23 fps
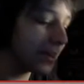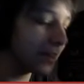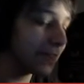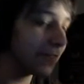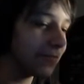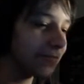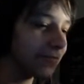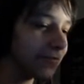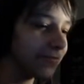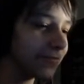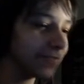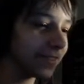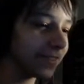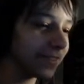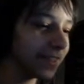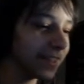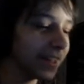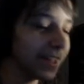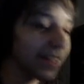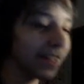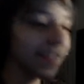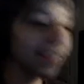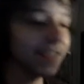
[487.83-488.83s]
I'm gonna...
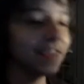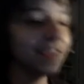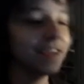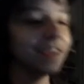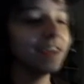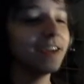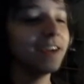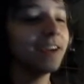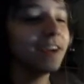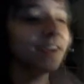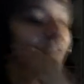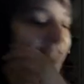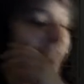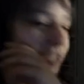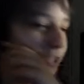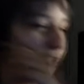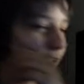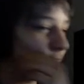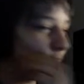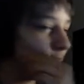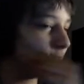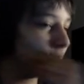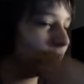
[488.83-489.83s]
I
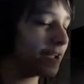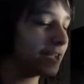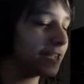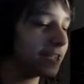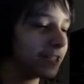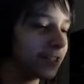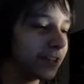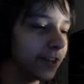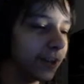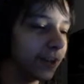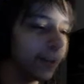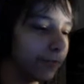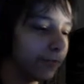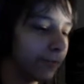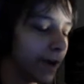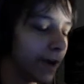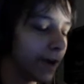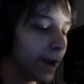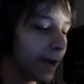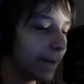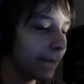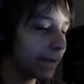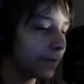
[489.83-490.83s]
shoot faster than
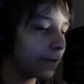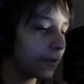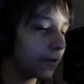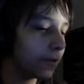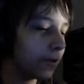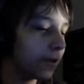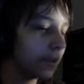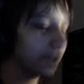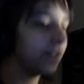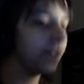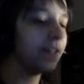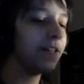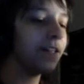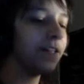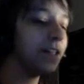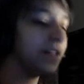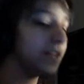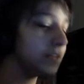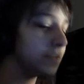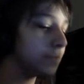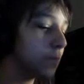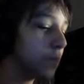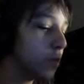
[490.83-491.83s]
Rambo
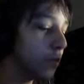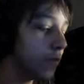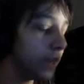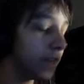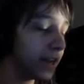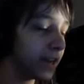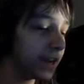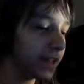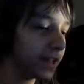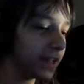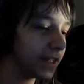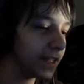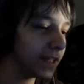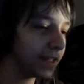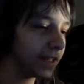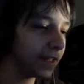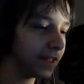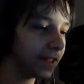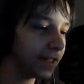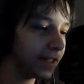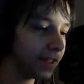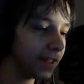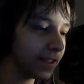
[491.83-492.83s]
in his movie.
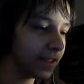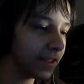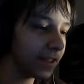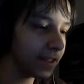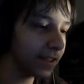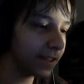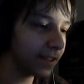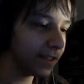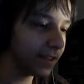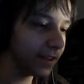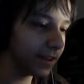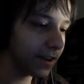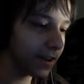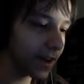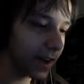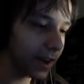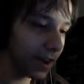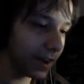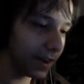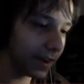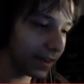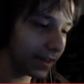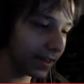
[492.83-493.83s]

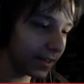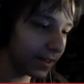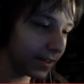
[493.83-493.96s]
God.